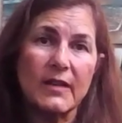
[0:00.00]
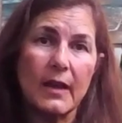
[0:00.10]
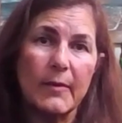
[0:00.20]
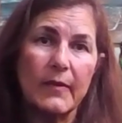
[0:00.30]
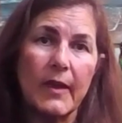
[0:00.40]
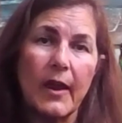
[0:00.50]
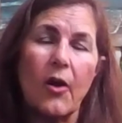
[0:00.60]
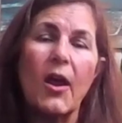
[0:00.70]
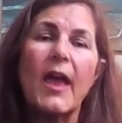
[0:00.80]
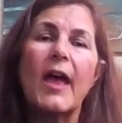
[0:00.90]
time in
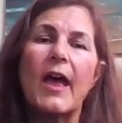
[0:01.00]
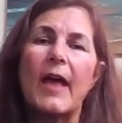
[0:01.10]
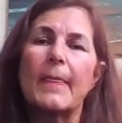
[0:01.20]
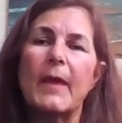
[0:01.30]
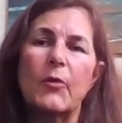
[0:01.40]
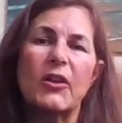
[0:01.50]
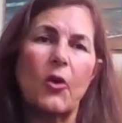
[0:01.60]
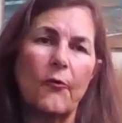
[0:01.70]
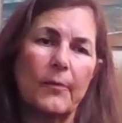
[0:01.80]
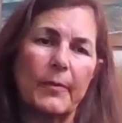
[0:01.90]
there, and then we
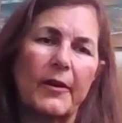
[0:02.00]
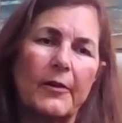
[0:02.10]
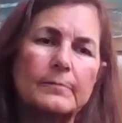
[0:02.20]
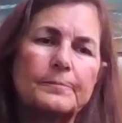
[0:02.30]
go from there.